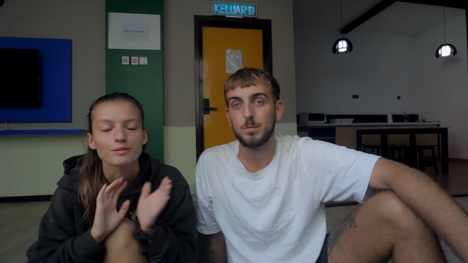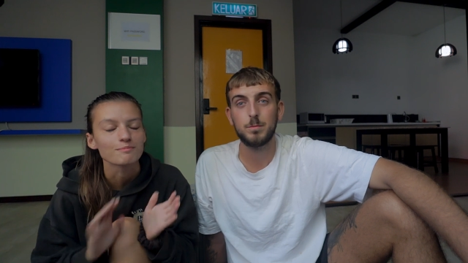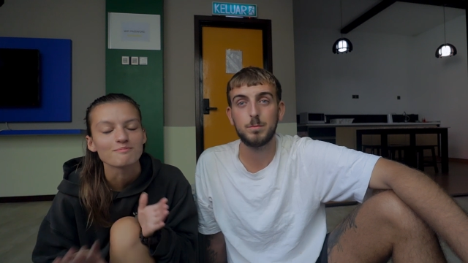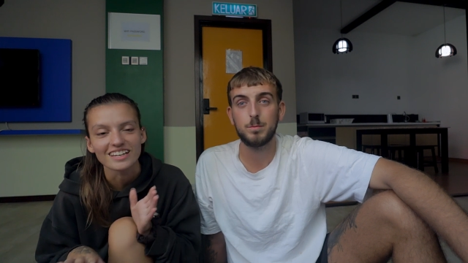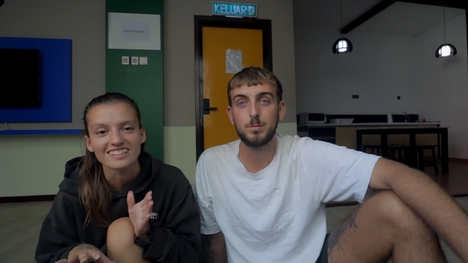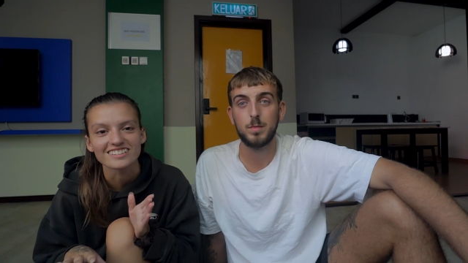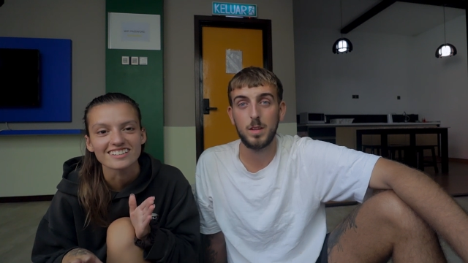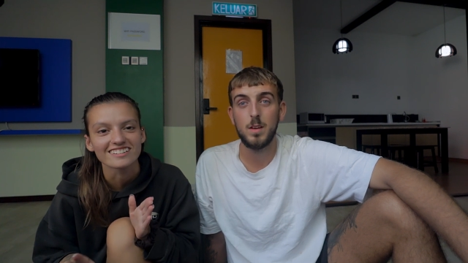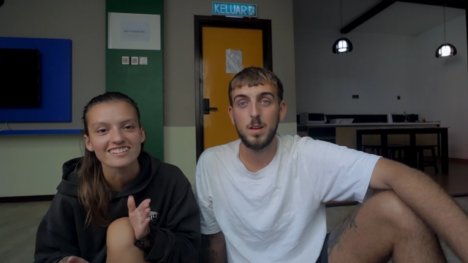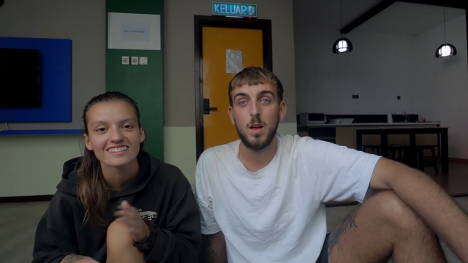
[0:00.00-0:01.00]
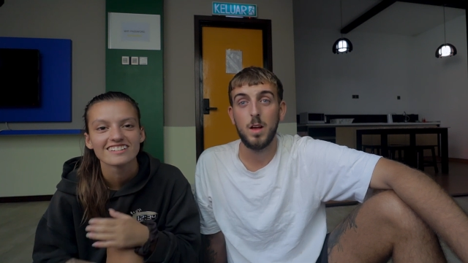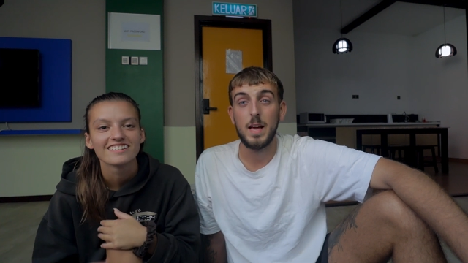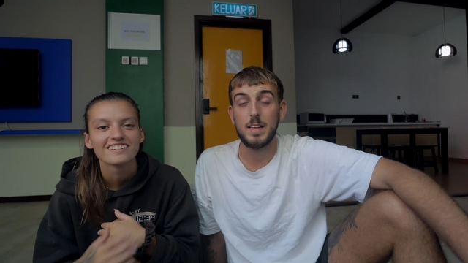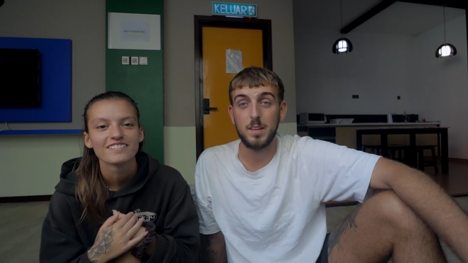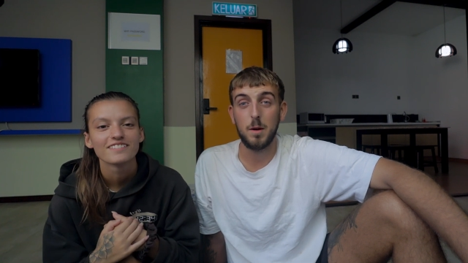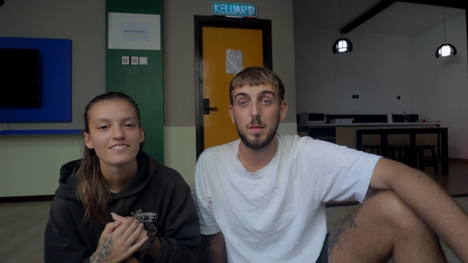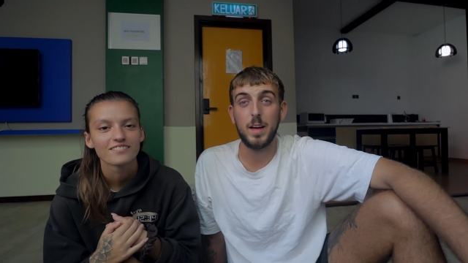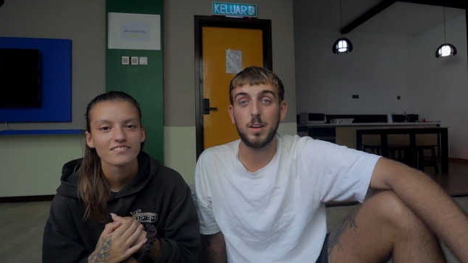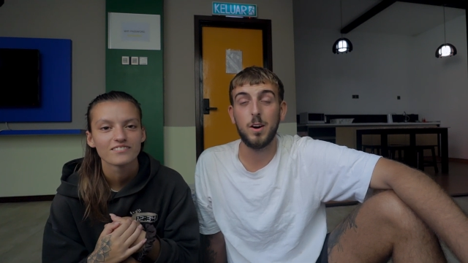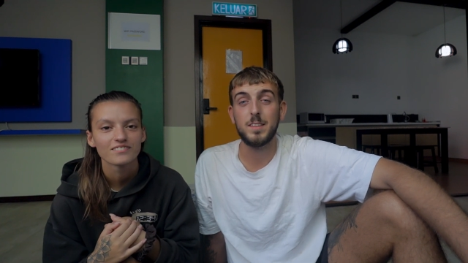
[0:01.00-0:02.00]
Speaker 1: It was amazing.
Speaker 2: It's up
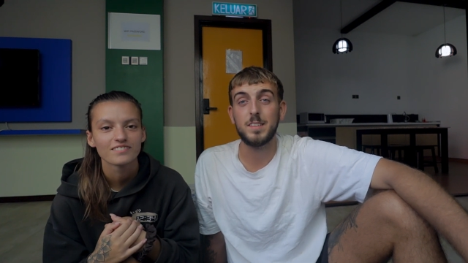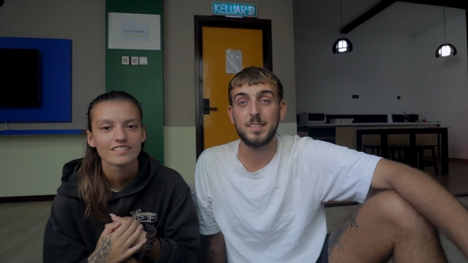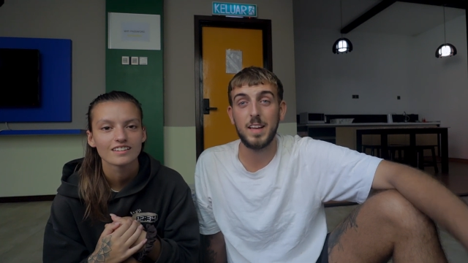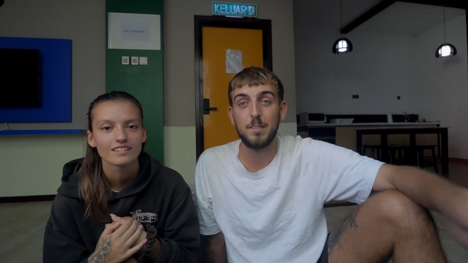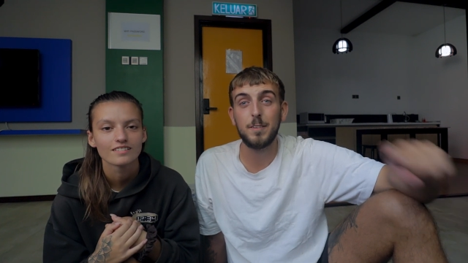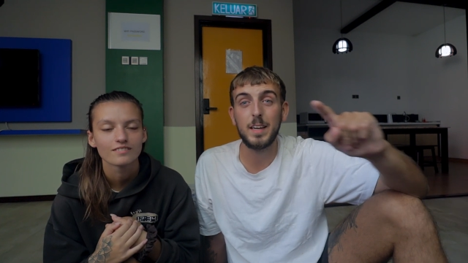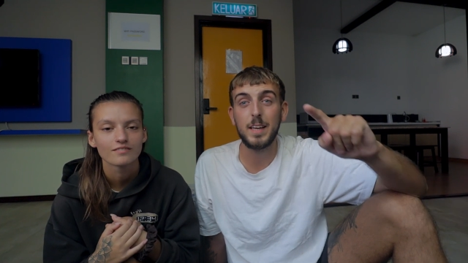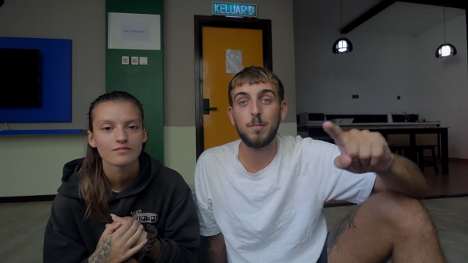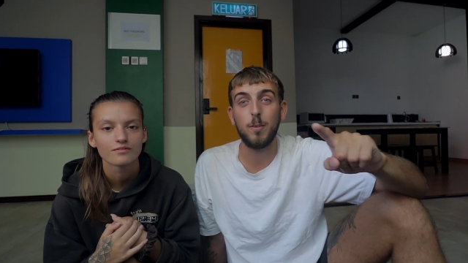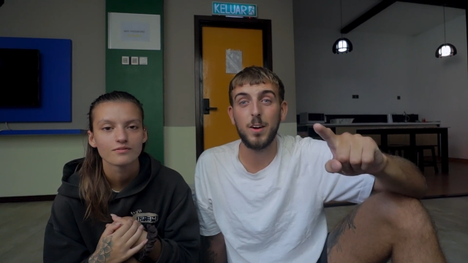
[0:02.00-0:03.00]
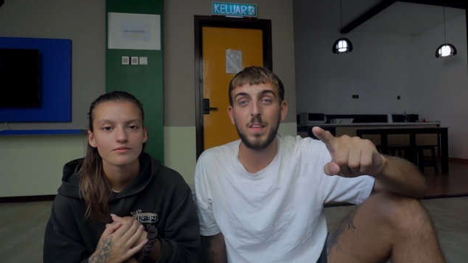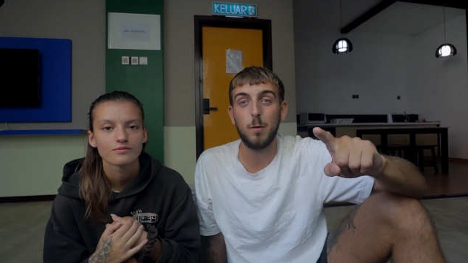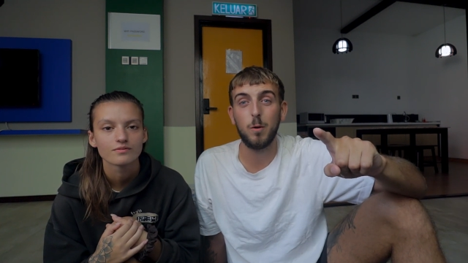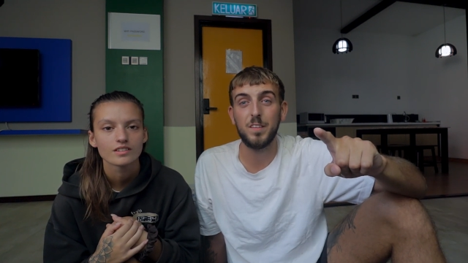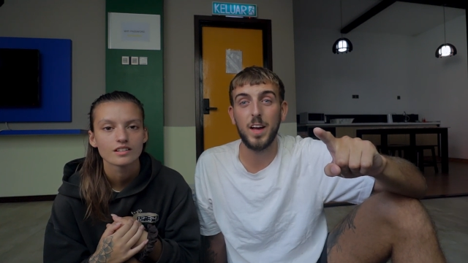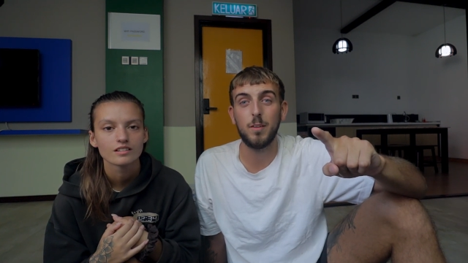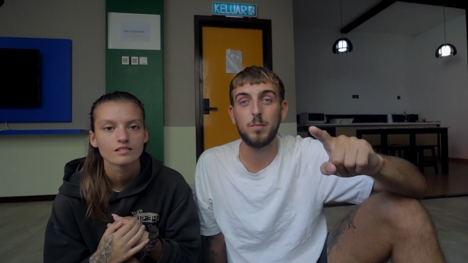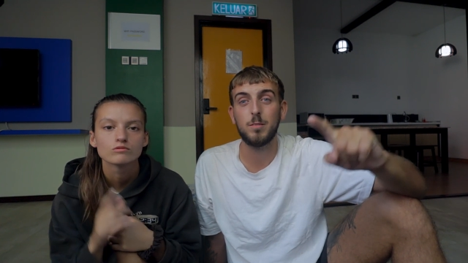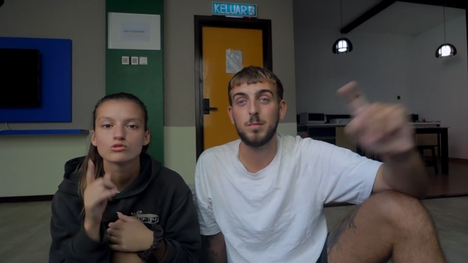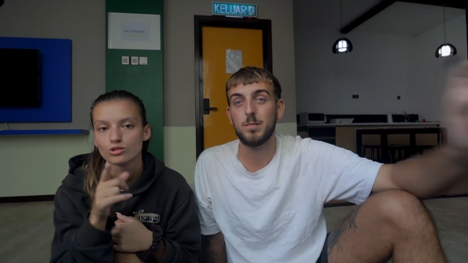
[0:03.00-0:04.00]
there, guys. Definitely write that one
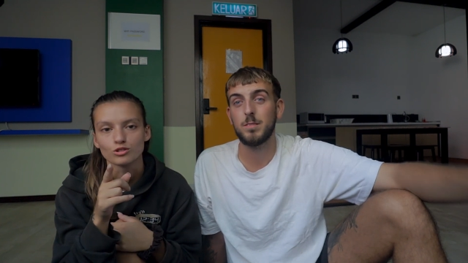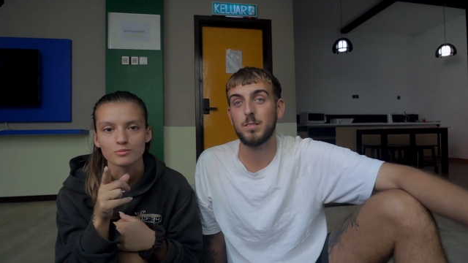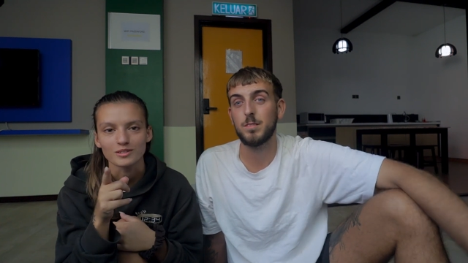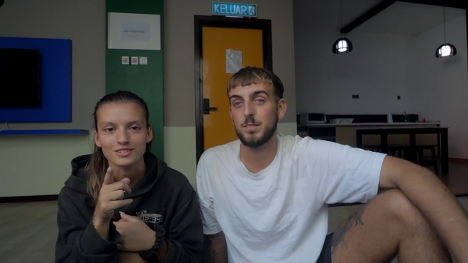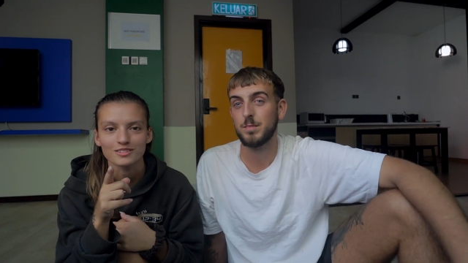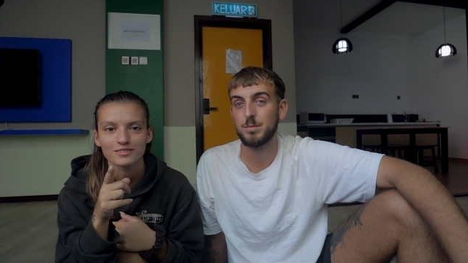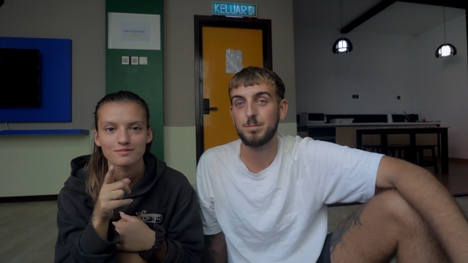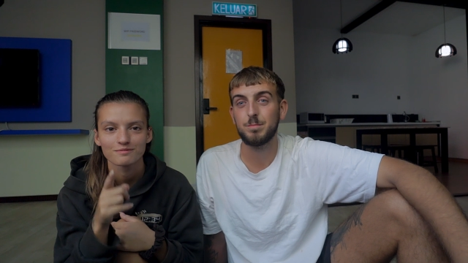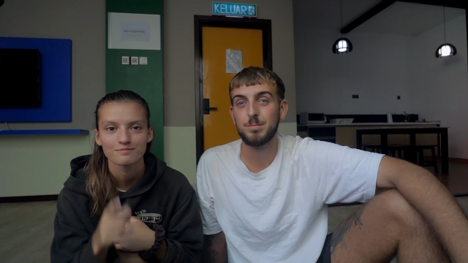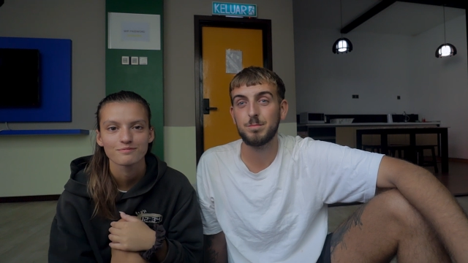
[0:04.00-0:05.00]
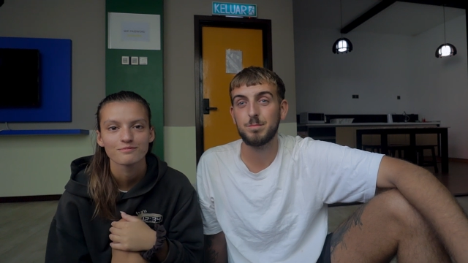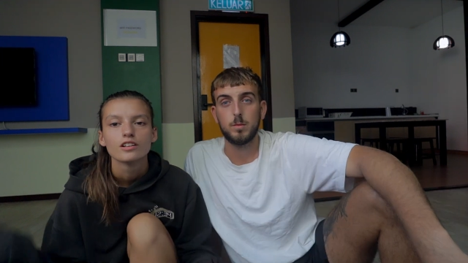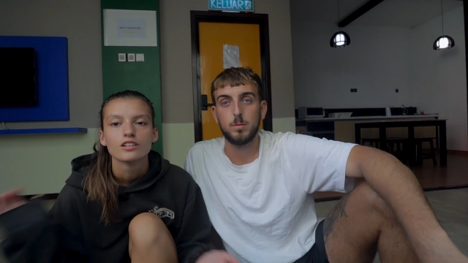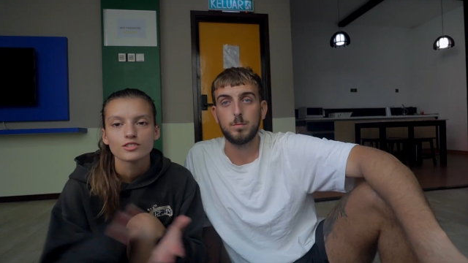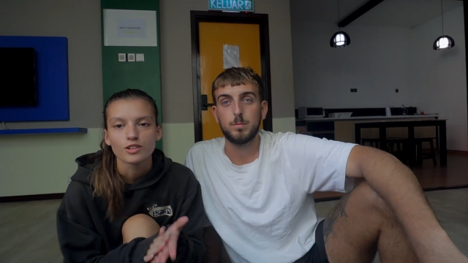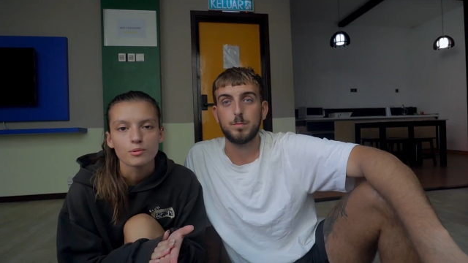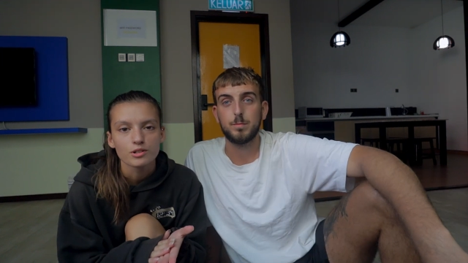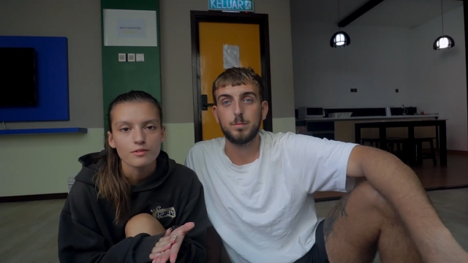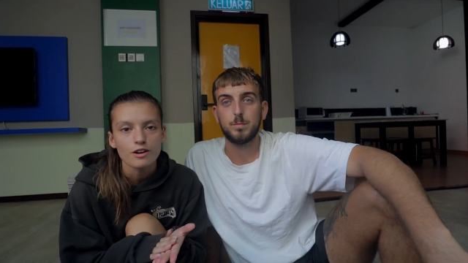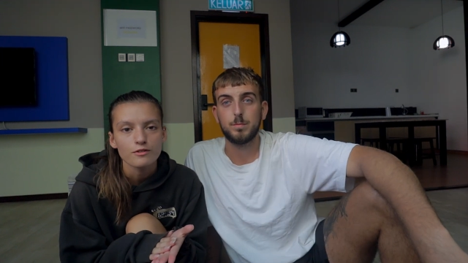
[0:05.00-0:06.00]
down.
Speaker 1: Do not miss it. So
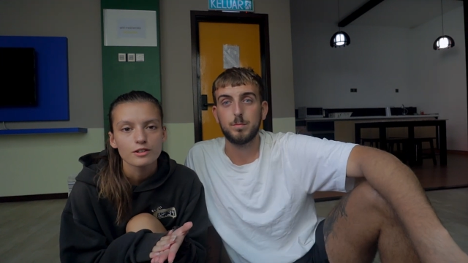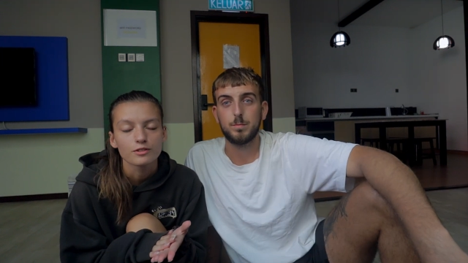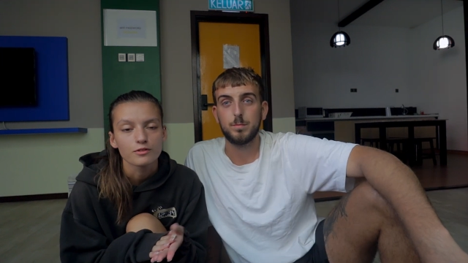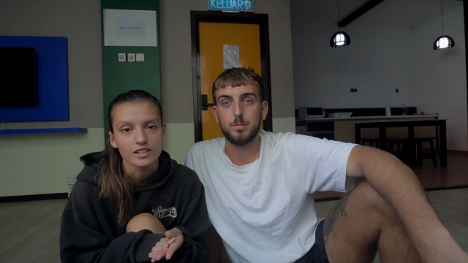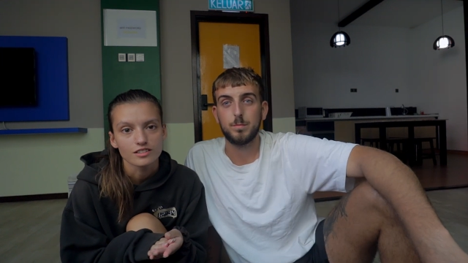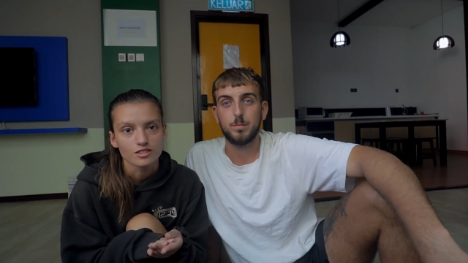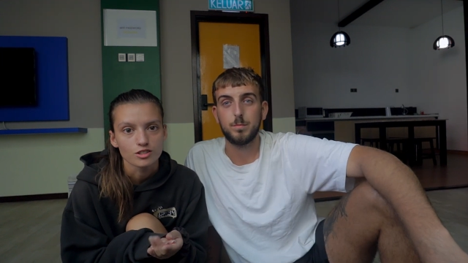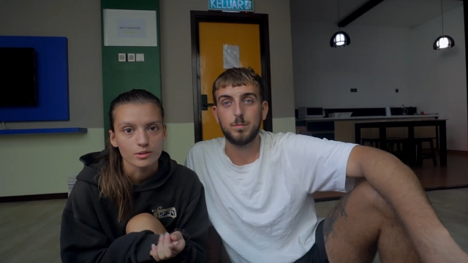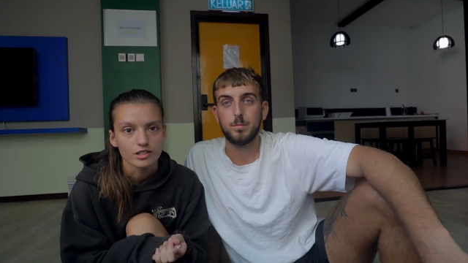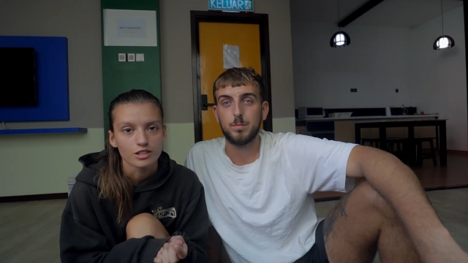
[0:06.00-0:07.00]
one of our favourite things to do in